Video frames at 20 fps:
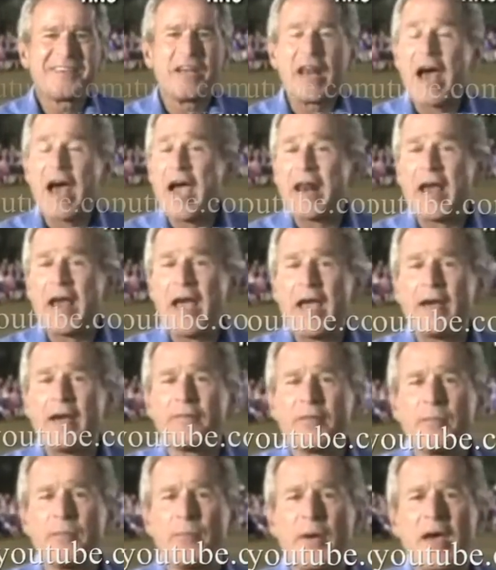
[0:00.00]
Tonight I have
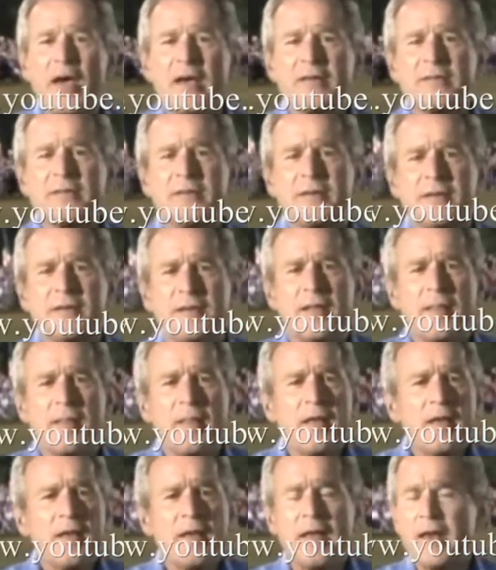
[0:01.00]
the best
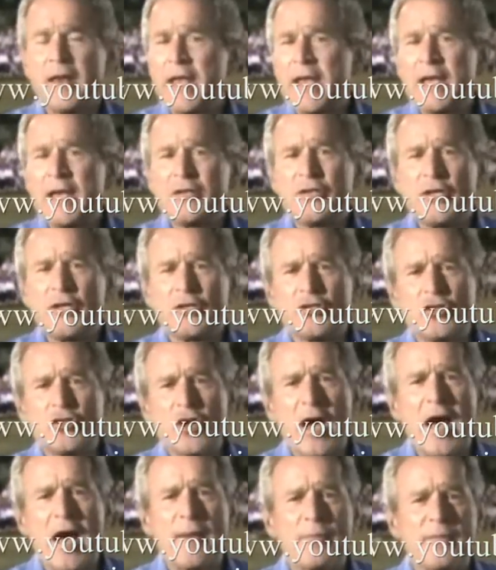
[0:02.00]
and easiest
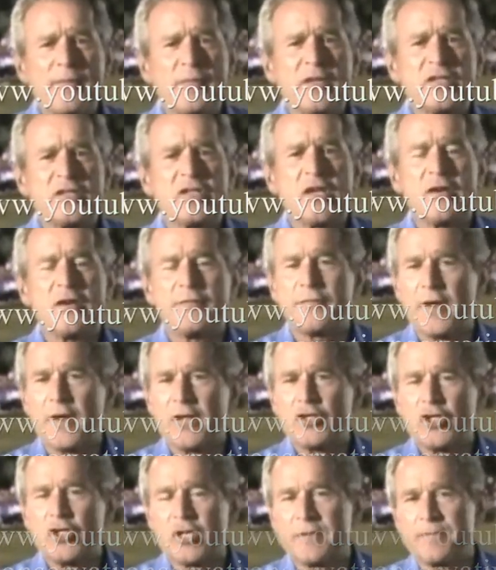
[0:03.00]
job of this
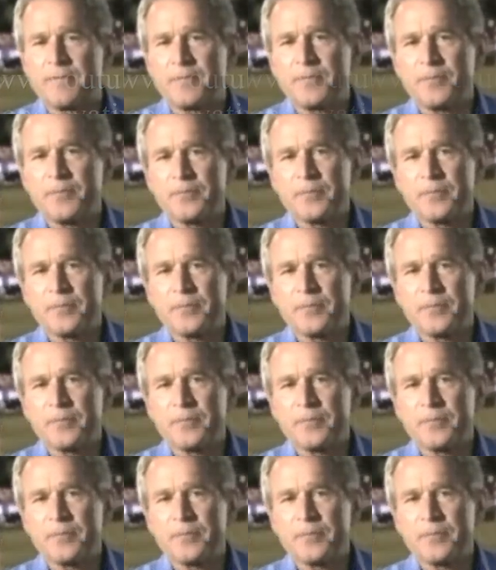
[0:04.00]
convention,